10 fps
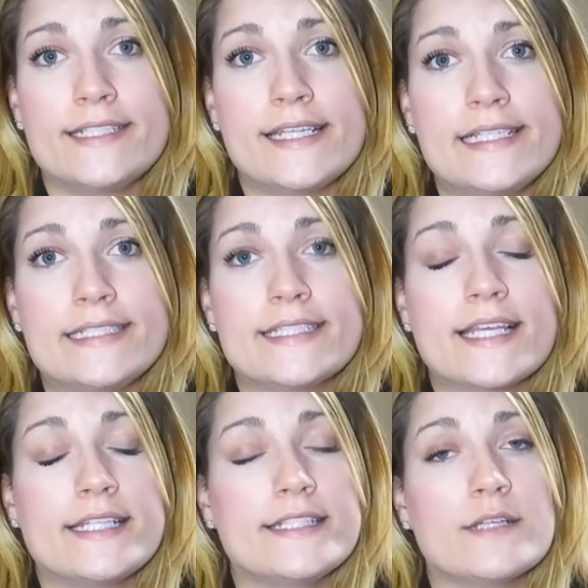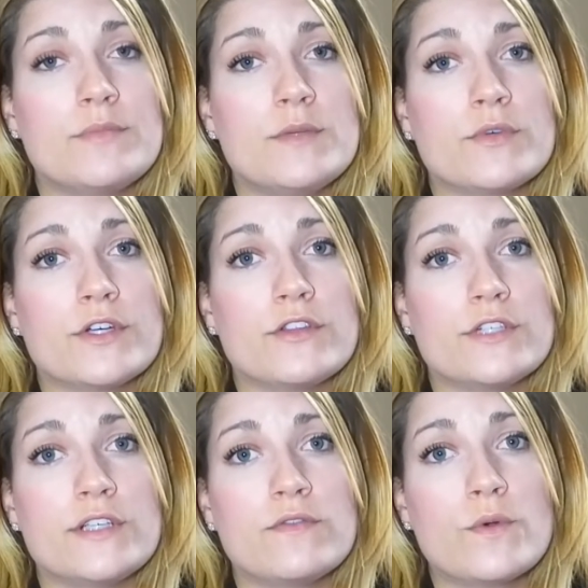days and some people are
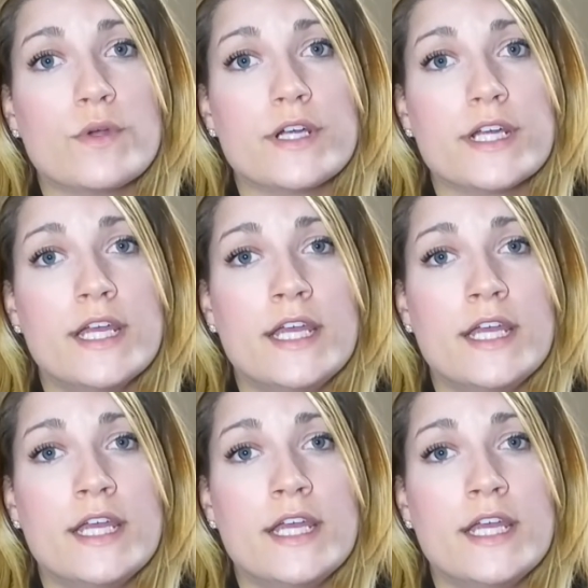34.